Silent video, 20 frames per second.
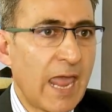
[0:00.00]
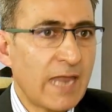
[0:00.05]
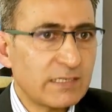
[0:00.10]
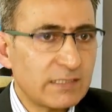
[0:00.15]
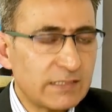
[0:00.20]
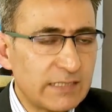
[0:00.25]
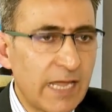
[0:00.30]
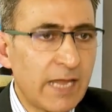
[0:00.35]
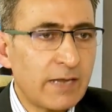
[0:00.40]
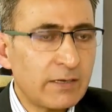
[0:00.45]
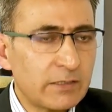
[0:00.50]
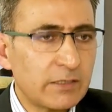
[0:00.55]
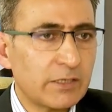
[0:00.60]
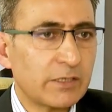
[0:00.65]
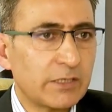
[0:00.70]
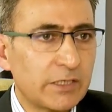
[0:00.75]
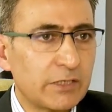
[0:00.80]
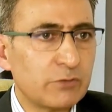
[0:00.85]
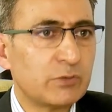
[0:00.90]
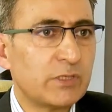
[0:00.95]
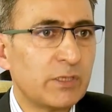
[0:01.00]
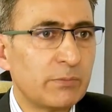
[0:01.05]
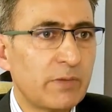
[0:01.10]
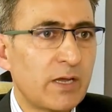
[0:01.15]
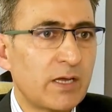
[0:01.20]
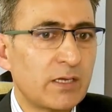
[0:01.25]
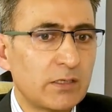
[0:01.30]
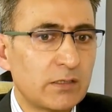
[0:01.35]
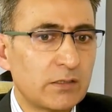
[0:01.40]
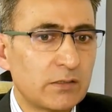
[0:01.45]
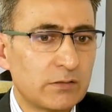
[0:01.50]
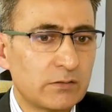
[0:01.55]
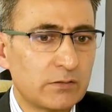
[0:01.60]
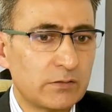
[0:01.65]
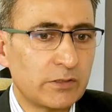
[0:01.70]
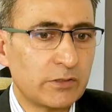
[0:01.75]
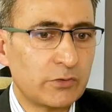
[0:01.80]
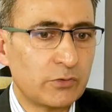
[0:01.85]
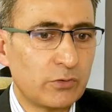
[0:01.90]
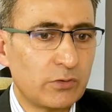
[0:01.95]
and then give them
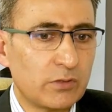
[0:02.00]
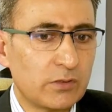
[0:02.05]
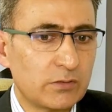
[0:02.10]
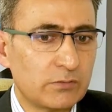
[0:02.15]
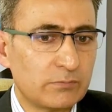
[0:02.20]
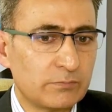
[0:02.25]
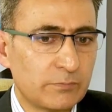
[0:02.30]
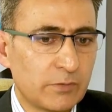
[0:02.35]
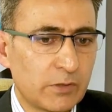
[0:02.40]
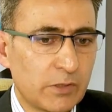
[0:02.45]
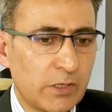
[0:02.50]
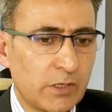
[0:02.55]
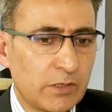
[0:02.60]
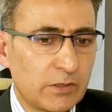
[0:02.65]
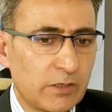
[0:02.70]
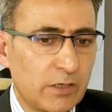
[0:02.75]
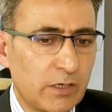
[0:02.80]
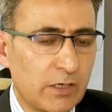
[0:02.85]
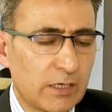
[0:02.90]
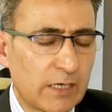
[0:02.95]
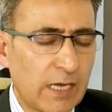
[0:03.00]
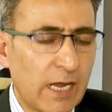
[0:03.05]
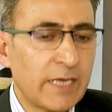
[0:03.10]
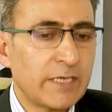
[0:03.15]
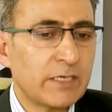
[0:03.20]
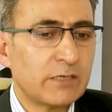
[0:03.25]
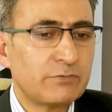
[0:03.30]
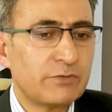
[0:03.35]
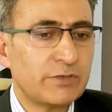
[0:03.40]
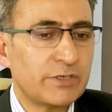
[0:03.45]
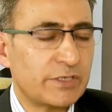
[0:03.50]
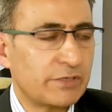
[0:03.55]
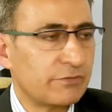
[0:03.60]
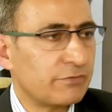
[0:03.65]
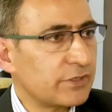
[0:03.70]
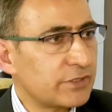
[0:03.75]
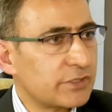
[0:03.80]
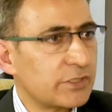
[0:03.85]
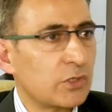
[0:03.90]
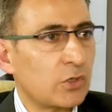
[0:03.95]
a kind of a
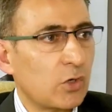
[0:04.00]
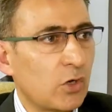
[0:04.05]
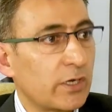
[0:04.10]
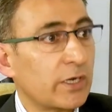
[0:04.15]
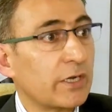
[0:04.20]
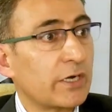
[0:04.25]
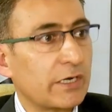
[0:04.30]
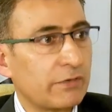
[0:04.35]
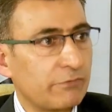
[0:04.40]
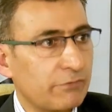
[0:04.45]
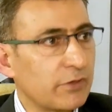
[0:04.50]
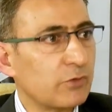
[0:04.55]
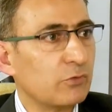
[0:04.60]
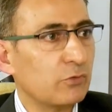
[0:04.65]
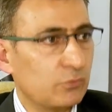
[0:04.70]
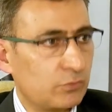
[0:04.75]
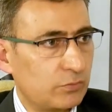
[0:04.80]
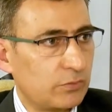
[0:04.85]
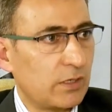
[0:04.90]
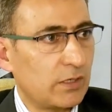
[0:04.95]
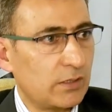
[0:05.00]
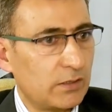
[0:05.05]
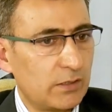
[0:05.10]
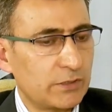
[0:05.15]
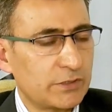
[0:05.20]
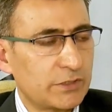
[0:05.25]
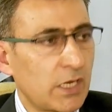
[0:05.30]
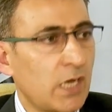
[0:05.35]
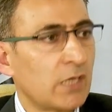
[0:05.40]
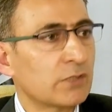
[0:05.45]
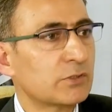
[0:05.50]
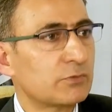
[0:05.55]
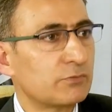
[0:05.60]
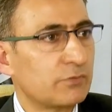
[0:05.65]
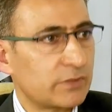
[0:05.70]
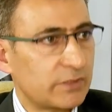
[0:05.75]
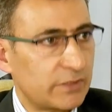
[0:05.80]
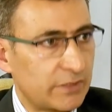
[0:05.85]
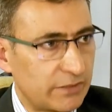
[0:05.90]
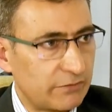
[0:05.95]
revision or a review, a
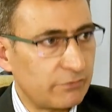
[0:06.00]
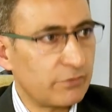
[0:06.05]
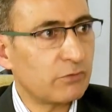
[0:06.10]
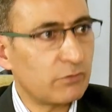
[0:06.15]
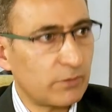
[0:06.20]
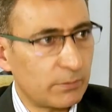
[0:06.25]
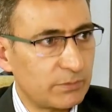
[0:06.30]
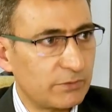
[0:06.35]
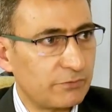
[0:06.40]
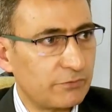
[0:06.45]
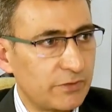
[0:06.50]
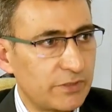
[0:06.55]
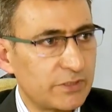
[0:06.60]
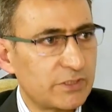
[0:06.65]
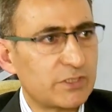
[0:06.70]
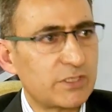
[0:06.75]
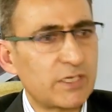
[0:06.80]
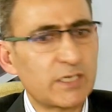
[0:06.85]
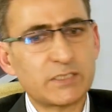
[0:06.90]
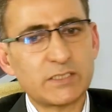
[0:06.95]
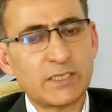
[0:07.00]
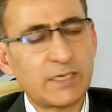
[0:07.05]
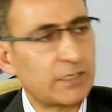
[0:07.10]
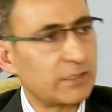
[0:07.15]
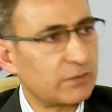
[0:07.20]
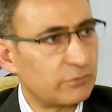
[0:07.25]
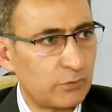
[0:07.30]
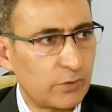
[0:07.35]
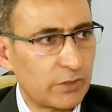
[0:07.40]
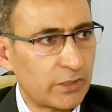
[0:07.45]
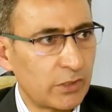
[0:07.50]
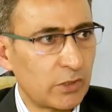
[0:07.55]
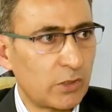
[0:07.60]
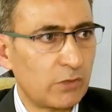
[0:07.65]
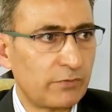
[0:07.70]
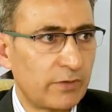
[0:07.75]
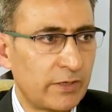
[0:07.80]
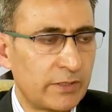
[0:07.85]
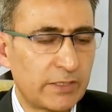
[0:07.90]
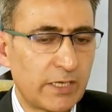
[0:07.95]
chance for the review of the fee structure and the
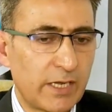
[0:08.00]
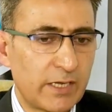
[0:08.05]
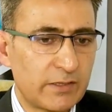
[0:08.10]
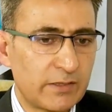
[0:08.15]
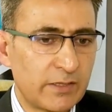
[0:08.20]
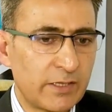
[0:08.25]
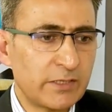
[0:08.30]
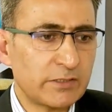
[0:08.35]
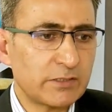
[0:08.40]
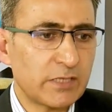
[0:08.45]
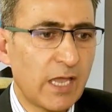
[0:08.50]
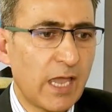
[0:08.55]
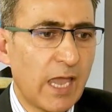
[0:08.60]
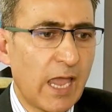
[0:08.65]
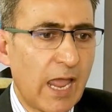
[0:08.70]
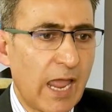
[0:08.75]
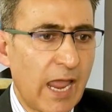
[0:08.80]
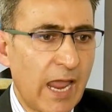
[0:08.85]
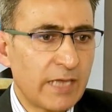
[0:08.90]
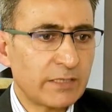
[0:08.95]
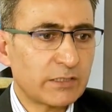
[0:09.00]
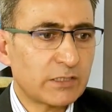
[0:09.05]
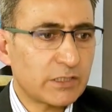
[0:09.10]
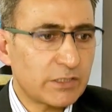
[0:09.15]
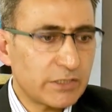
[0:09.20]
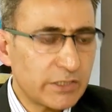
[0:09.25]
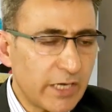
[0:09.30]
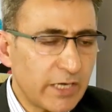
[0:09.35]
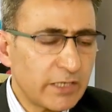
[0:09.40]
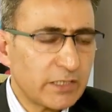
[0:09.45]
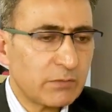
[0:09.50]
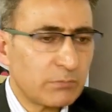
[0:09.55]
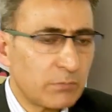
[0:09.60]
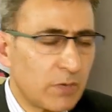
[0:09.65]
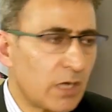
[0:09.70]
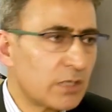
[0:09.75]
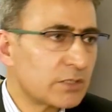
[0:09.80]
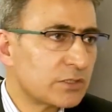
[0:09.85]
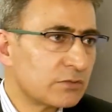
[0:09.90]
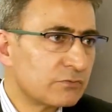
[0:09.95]
working of entire things, and create a
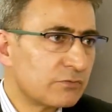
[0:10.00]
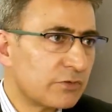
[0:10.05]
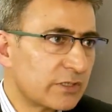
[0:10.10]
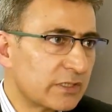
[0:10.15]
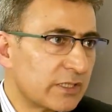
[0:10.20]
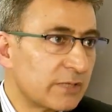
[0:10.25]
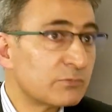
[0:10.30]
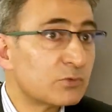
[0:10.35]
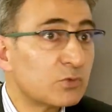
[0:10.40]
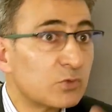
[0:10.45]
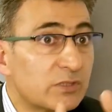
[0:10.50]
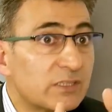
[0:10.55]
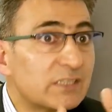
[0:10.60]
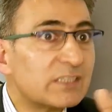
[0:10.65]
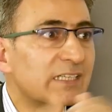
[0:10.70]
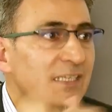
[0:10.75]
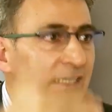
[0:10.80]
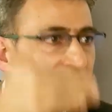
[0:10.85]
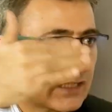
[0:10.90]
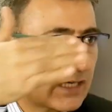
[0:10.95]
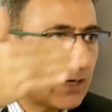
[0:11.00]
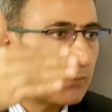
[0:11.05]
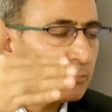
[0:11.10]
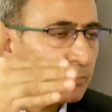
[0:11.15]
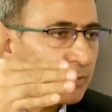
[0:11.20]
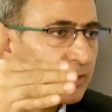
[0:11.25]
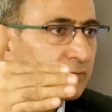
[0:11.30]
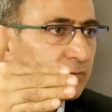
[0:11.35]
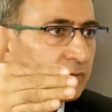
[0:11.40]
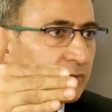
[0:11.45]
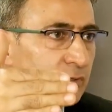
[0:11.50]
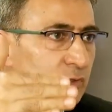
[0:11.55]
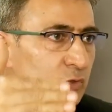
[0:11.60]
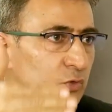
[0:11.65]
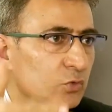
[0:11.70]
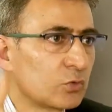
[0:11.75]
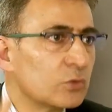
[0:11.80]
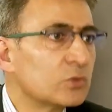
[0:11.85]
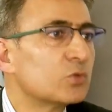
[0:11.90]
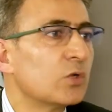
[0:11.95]
margin for them so that they can compete with the
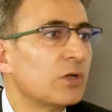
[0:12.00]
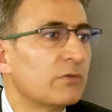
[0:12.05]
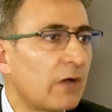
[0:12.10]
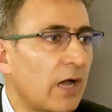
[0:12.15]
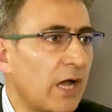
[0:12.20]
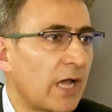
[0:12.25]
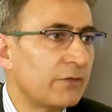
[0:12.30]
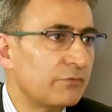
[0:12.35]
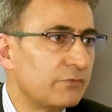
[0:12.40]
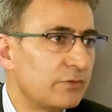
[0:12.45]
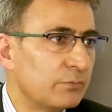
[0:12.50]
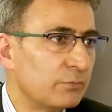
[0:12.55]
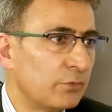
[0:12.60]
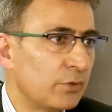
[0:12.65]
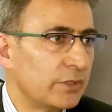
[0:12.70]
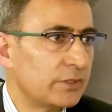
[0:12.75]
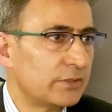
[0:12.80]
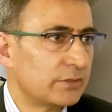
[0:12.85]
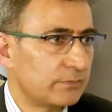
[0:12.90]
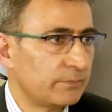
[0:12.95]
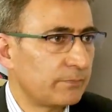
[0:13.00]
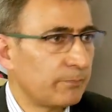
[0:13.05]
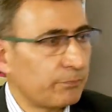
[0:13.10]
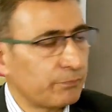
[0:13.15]
schools who have a high fee point?